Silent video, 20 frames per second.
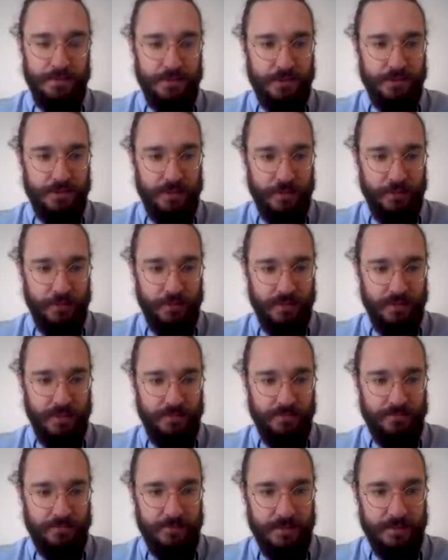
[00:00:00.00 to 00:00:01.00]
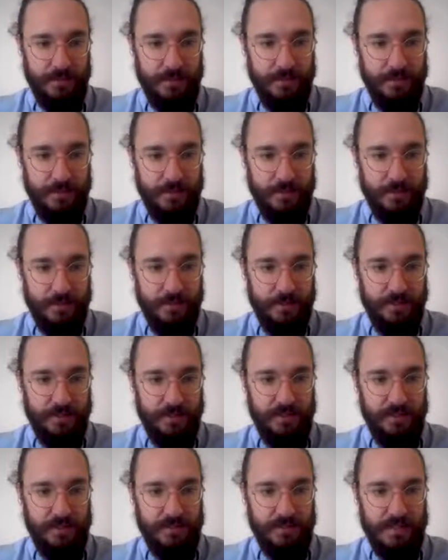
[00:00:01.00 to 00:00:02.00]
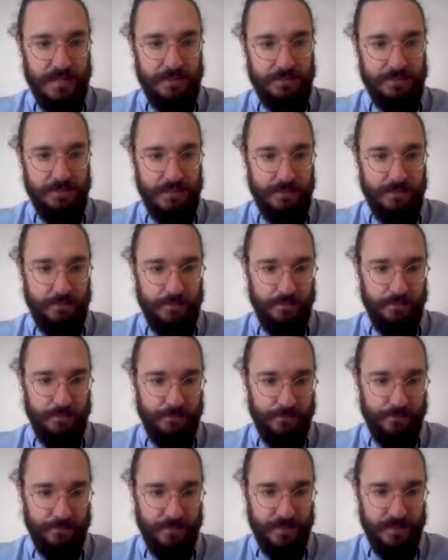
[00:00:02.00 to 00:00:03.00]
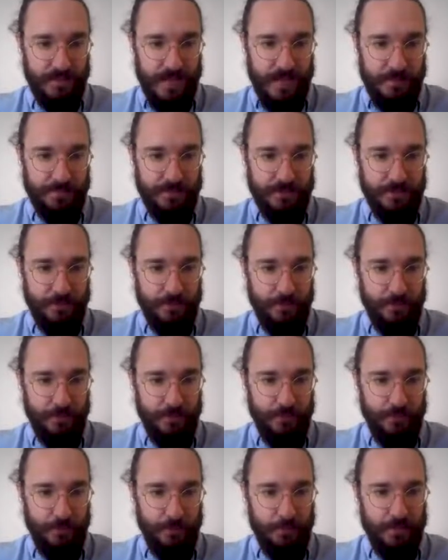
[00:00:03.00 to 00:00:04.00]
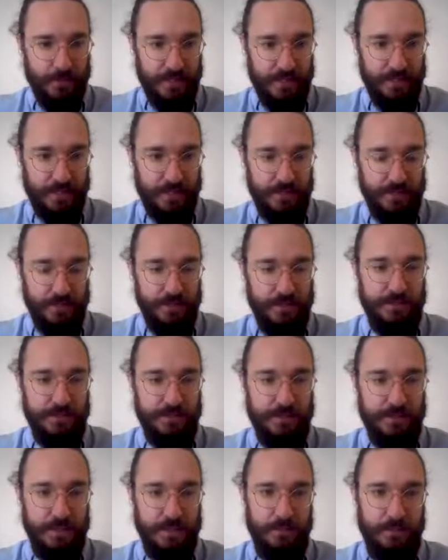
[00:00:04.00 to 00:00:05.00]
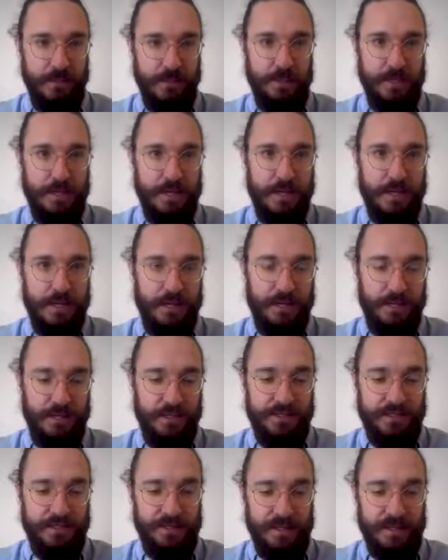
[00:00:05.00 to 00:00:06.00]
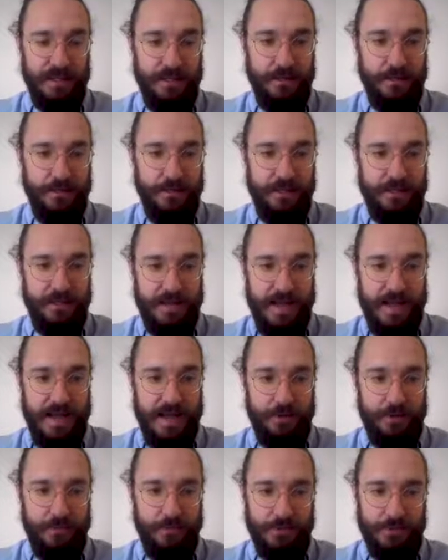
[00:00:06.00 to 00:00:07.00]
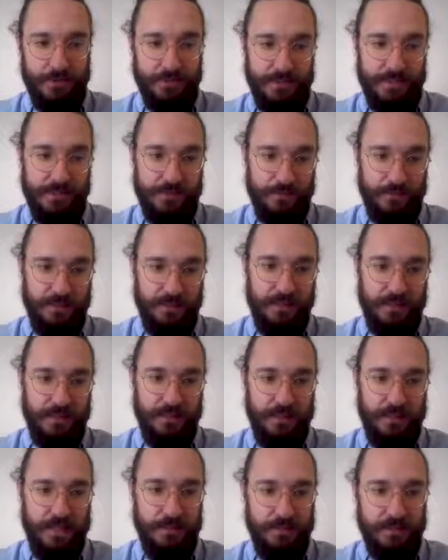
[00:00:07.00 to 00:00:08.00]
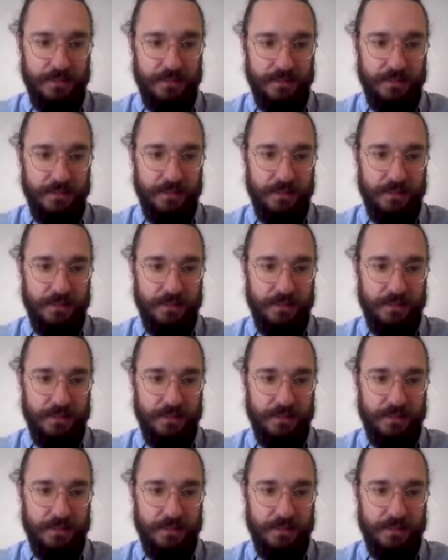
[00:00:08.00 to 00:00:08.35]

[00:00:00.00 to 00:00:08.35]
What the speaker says: So if the timestamp, the absolute before predicate on this claimant, is later than now, which means we can claim it,